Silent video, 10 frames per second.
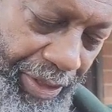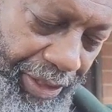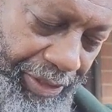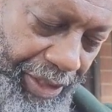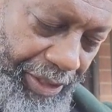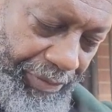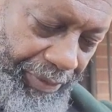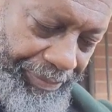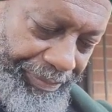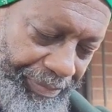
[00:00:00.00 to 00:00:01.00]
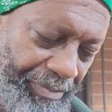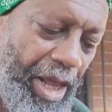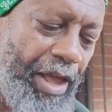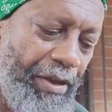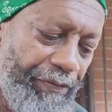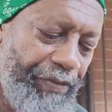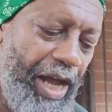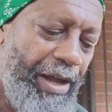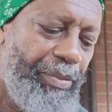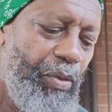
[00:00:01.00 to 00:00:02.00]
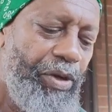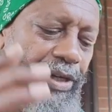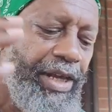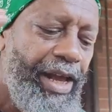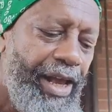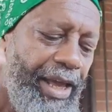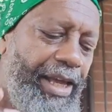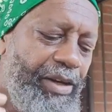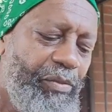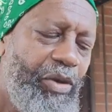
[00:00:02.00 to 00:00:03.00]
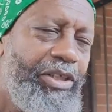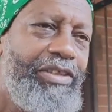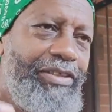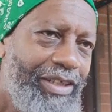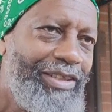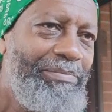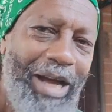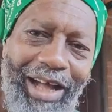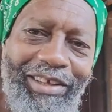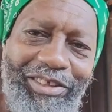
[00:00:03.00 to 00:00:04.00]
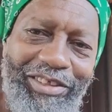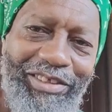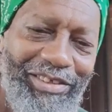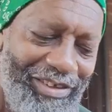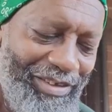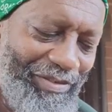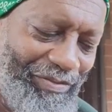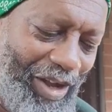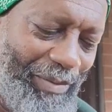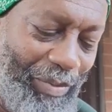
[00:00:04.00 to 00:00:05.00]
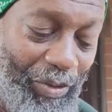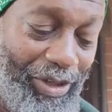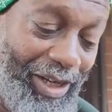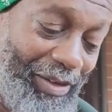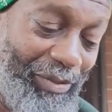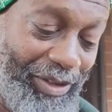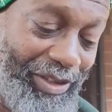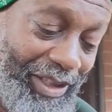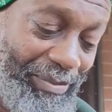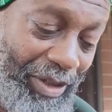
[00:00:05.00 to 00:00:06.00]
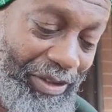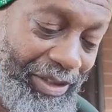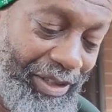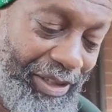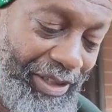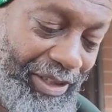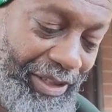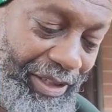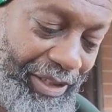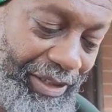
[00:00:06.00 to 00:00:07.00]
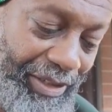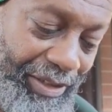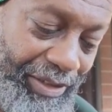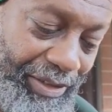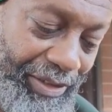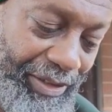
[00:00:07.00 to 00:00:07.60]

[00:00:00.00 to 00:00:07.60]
Let's answer it. 5.816 miles. 5.816 miles. Uh, 8, that's